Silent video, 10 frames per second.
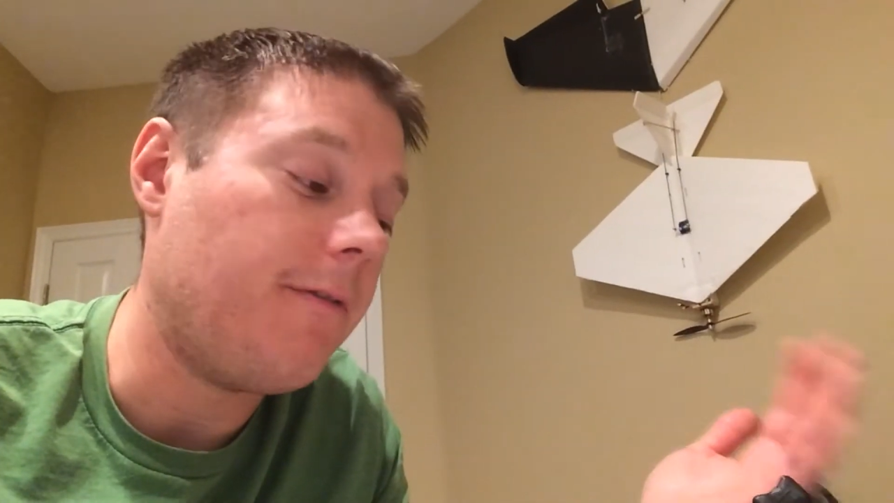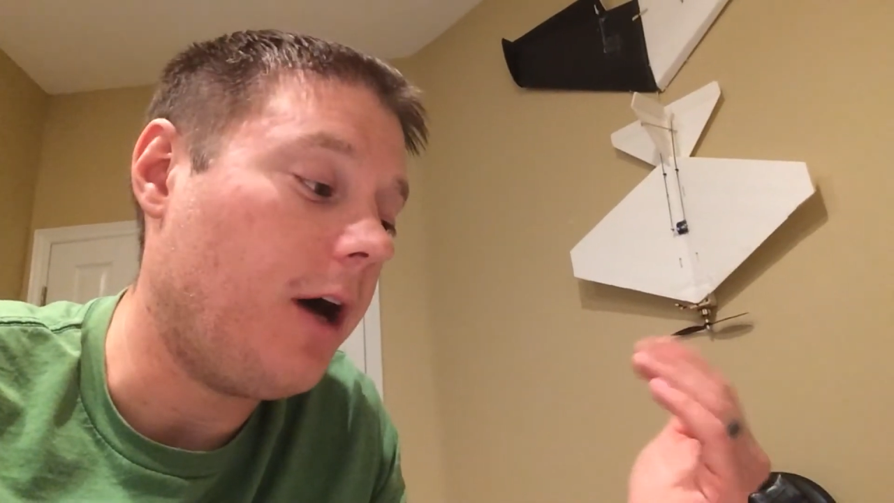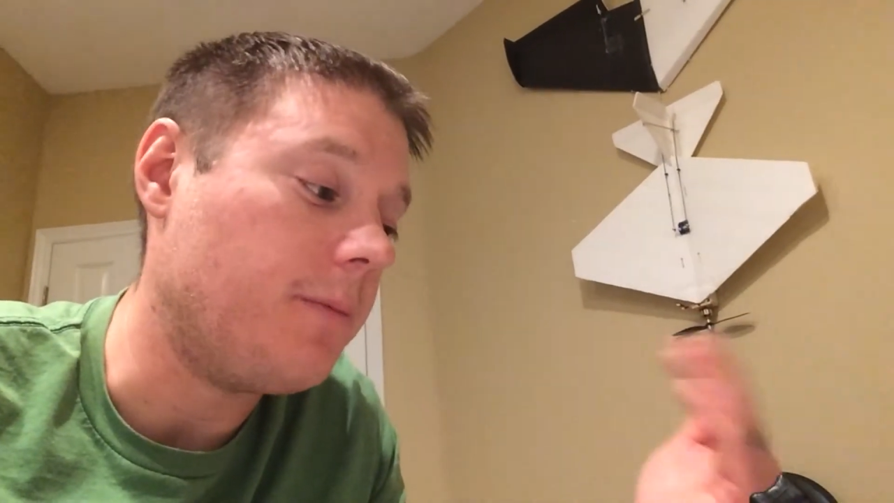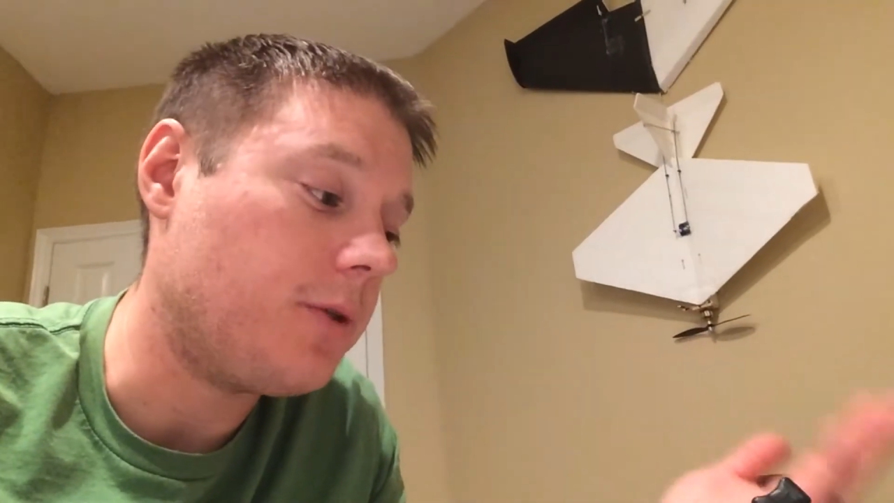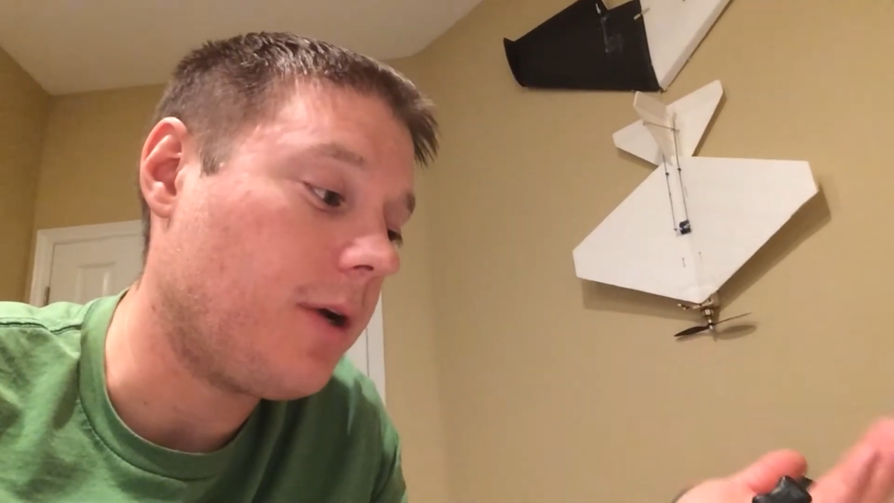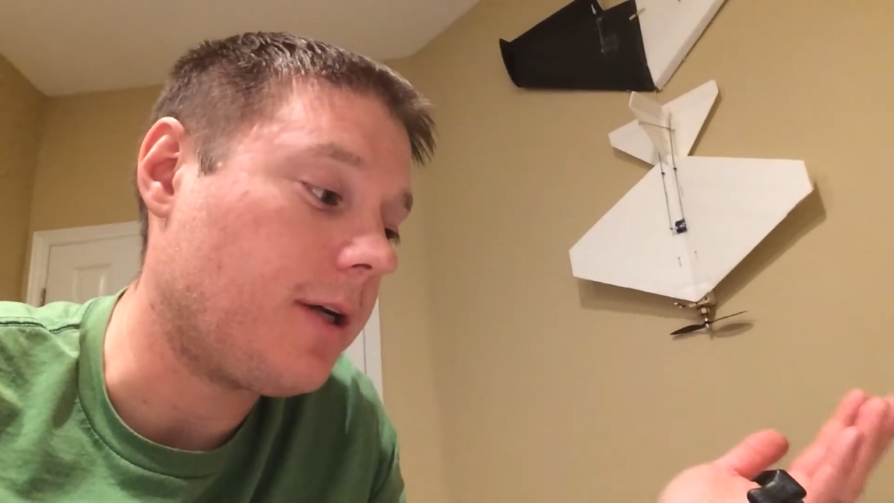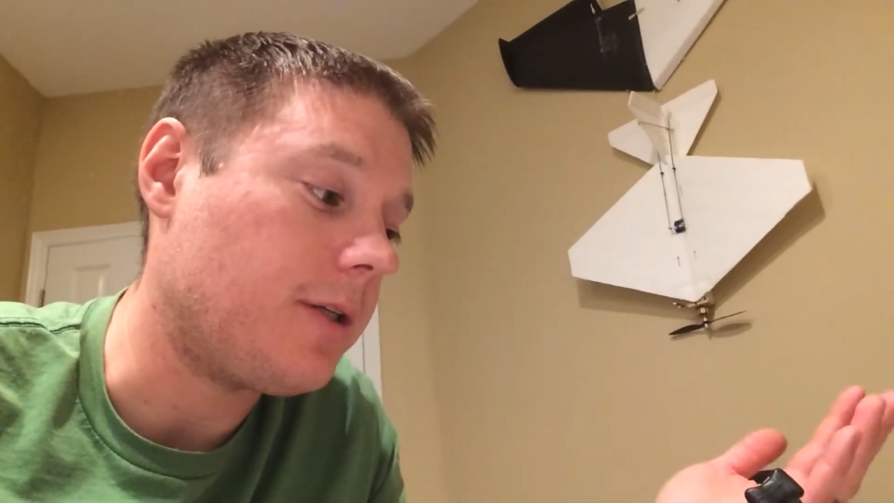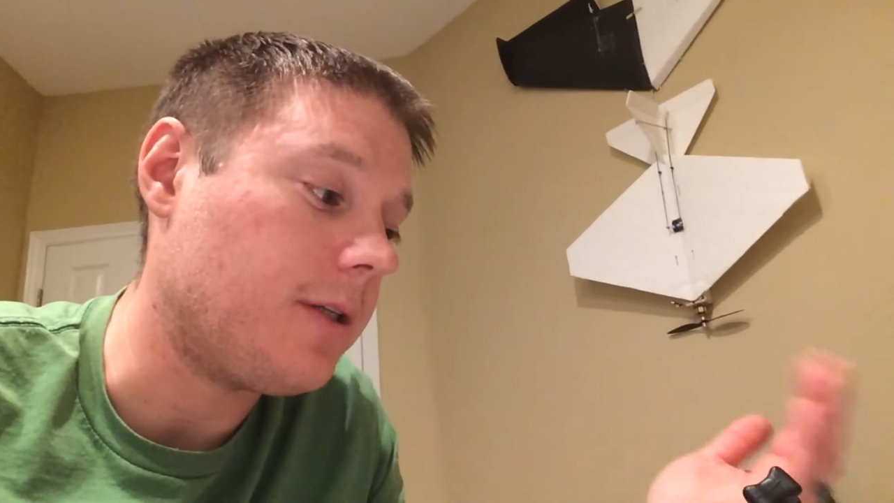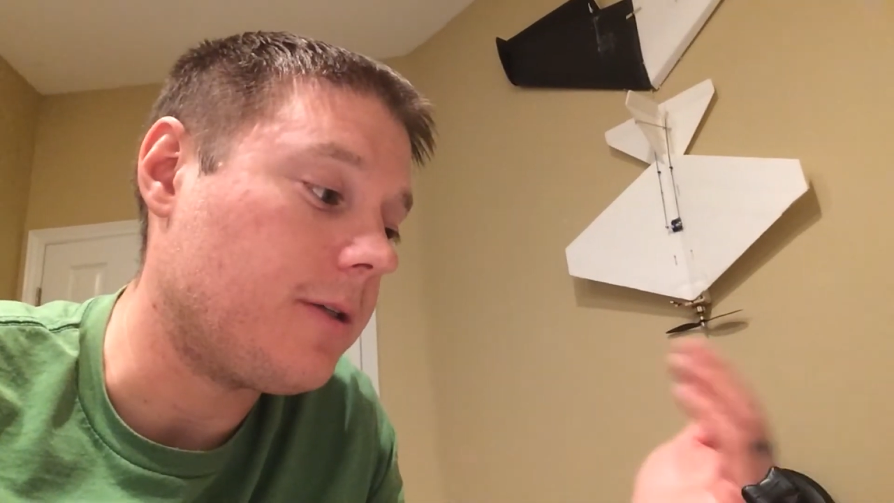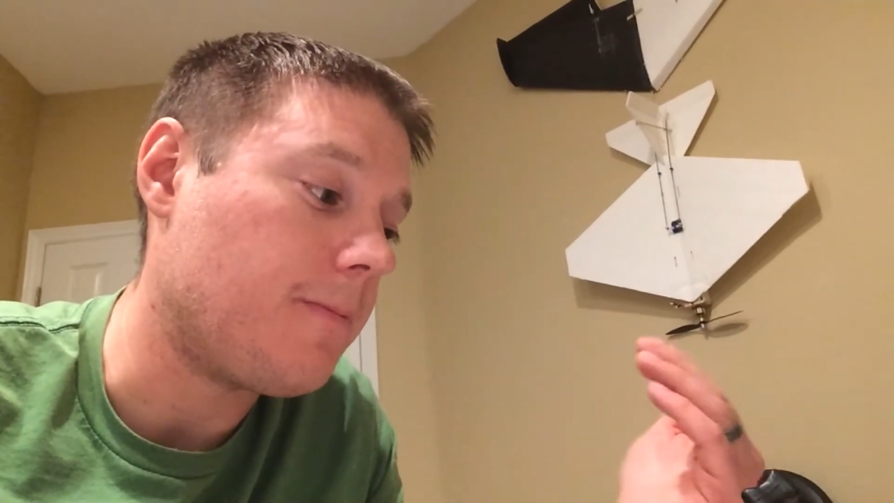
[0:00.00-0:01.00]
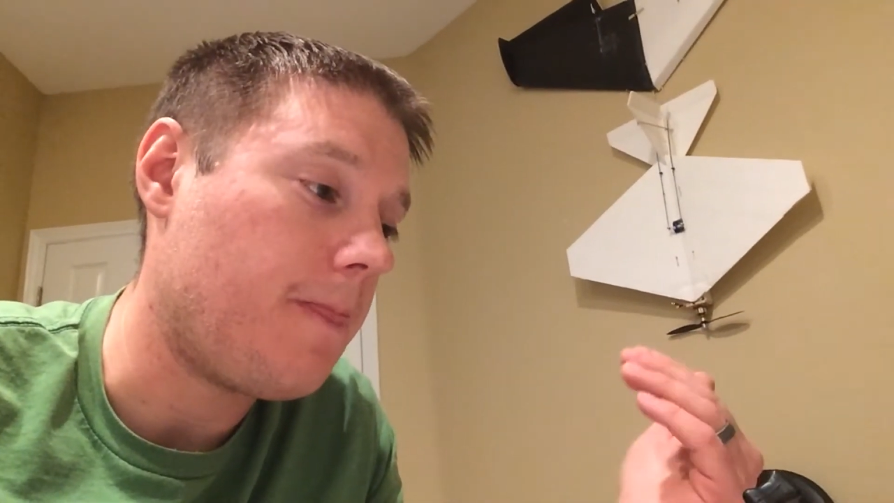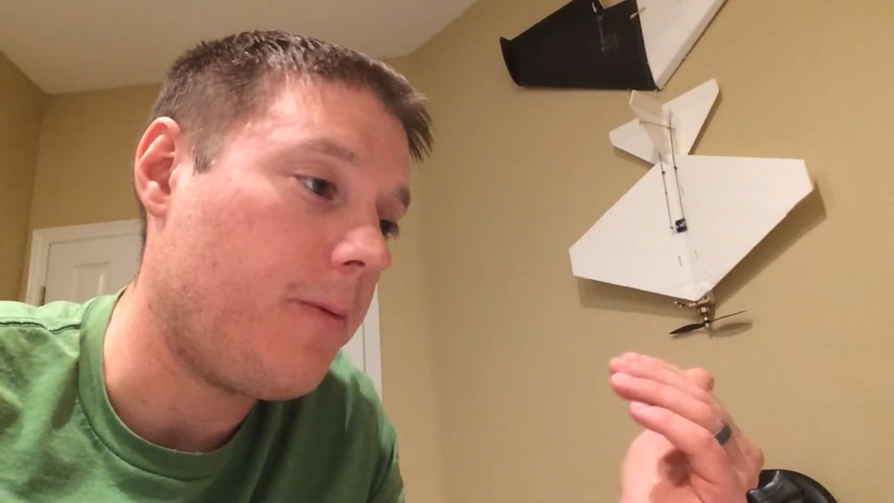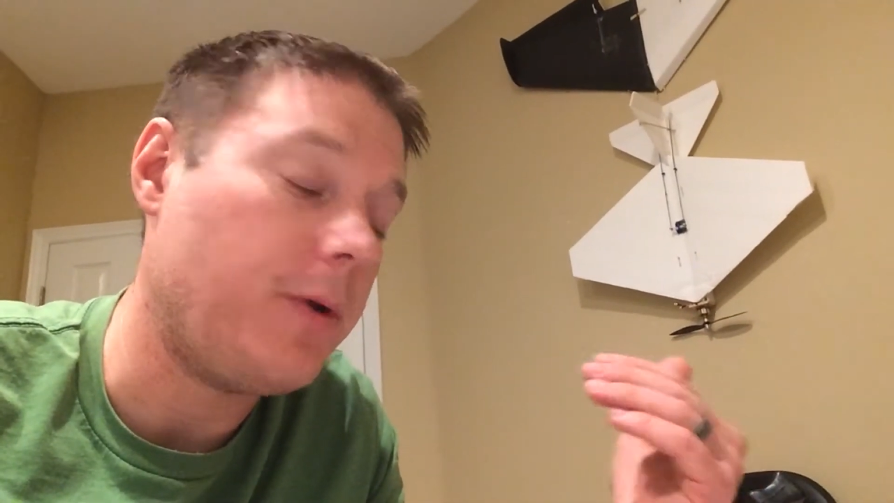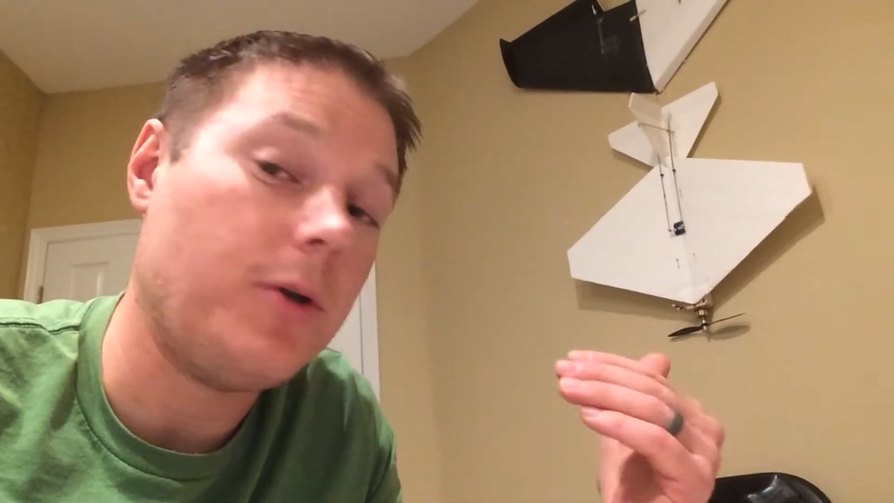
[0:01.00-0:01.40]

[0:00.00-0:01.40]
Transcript: obstructions when